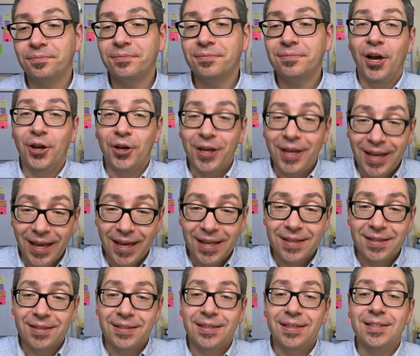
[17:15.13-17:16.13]

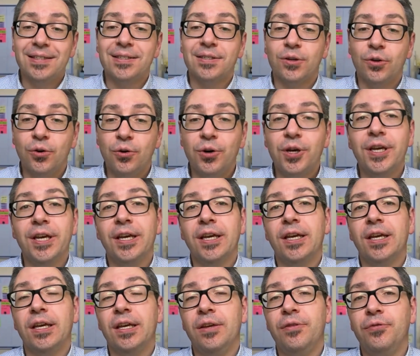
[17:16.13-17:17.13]
Again, it's
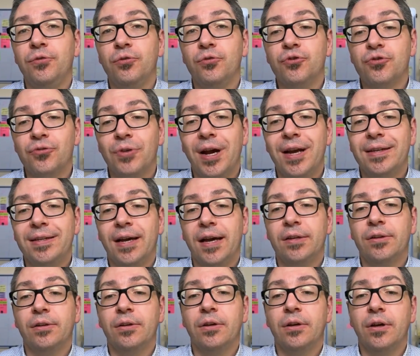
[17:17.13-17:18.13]
okay if you try
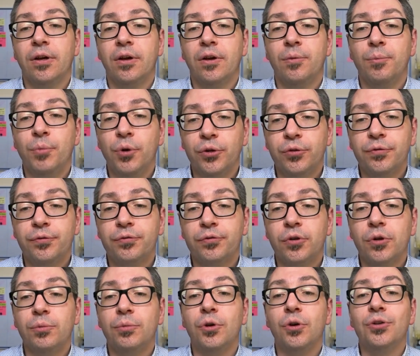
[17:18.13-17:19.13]
that, but
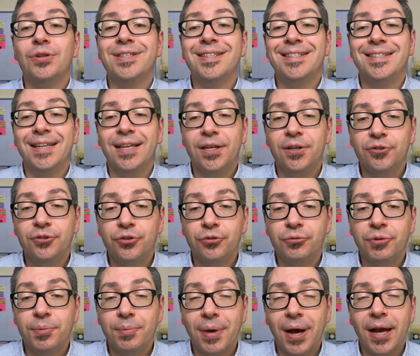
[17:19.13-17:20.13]
from a
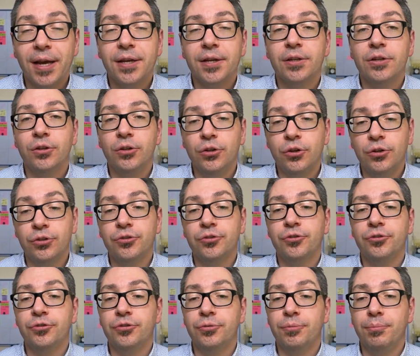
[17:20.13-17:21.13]
secondary Mac,
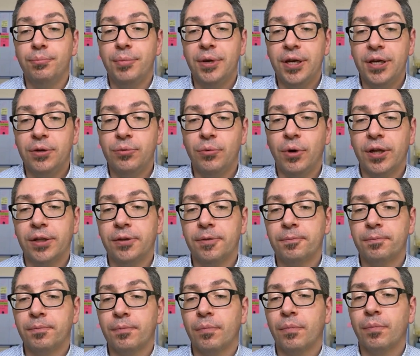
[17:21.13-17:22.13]
not the main one.
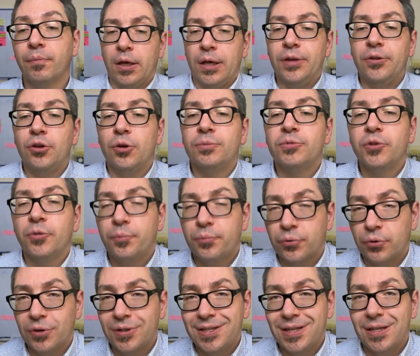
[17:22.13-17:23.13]
In terms of
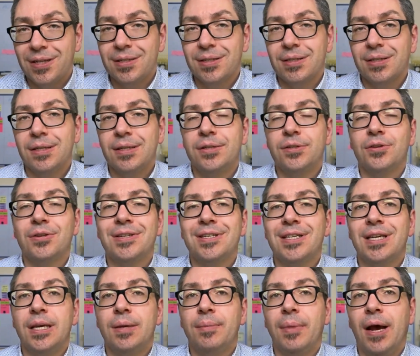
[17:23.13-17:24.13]
process, it's the
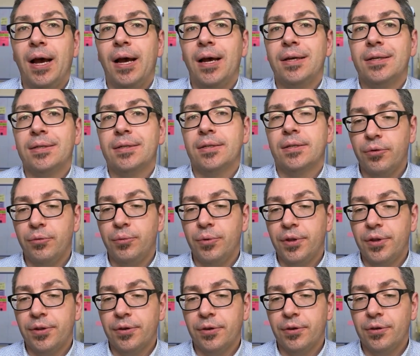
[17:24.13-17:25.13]
same as
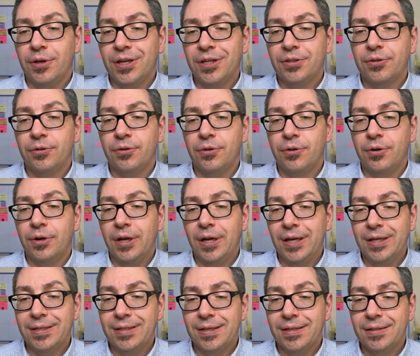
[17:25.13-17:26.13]
with an external
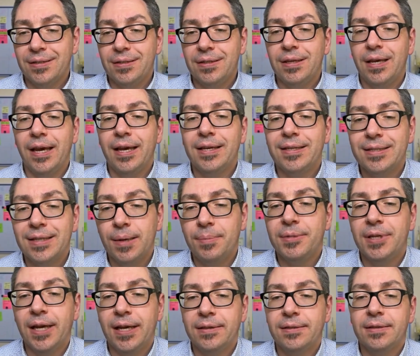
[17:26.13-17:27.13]
SSD,
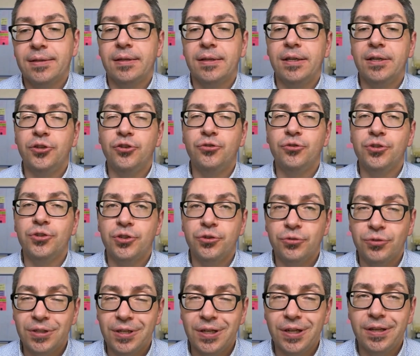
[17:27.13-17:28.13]
except that in
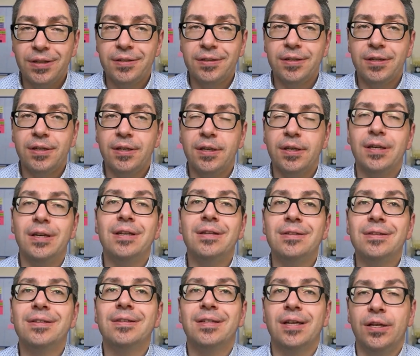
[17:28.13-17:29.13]
disk utility,
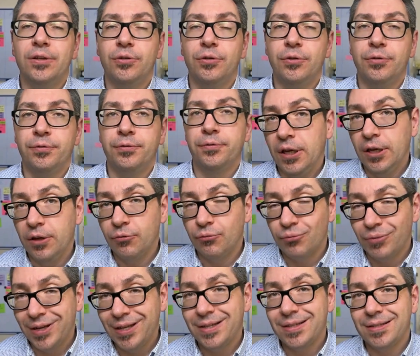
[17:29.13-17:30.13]
instead of
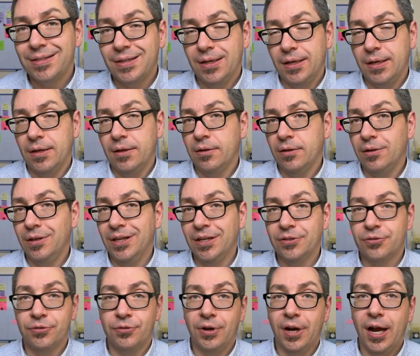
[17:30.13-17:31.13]
erasing the
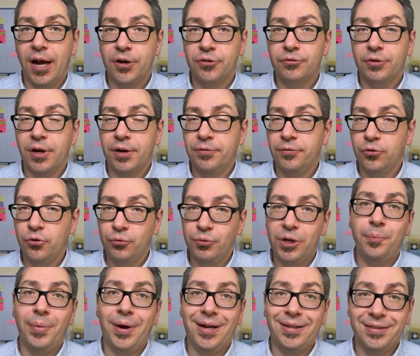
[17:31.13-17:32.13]
external hard drive, you
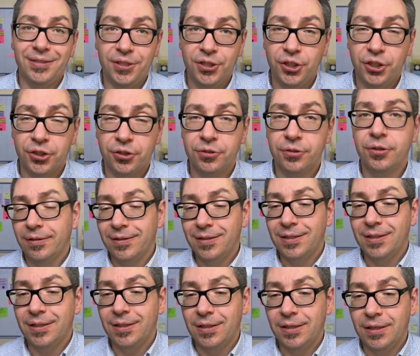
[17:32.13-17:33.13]
will partition
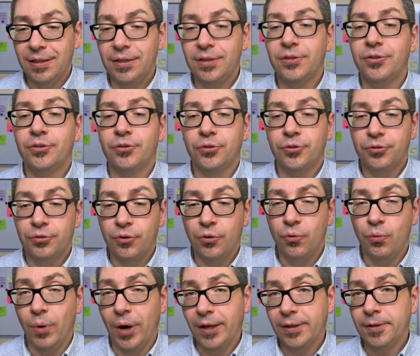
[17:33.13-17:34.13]
the
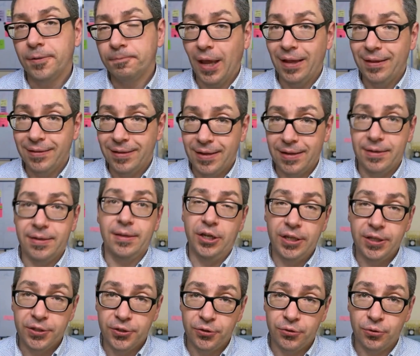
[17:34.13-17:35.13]
internal one and then
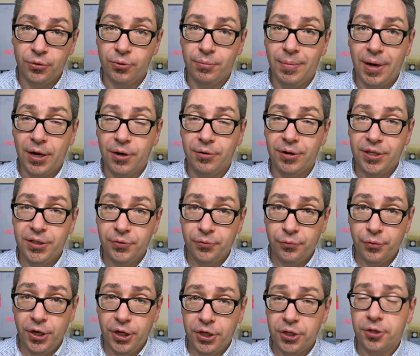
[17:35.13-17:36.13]
install macOS
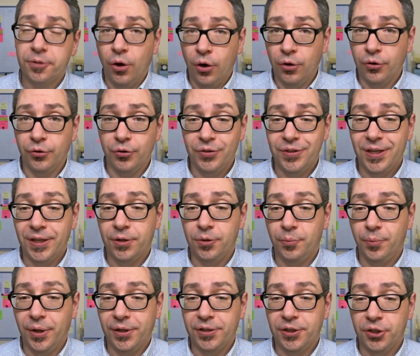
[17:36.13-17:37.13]
fresh on the
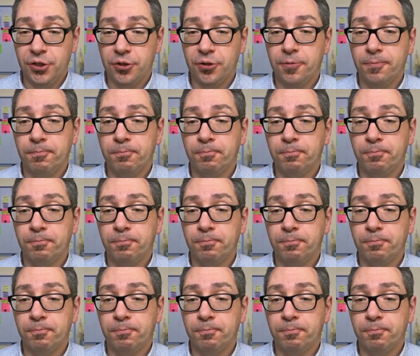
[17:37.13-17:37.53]
second partition.